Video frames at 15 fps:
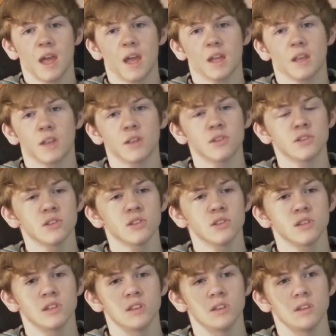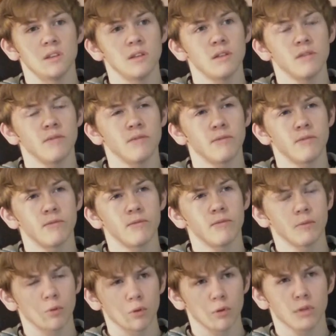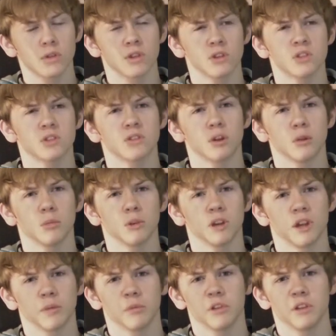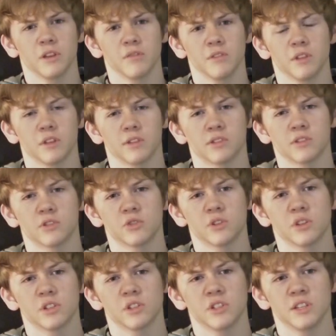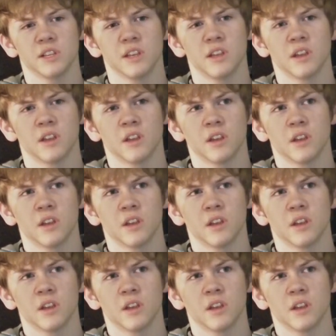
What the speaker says: And this is the fourth installment, I believe, in this trilogy.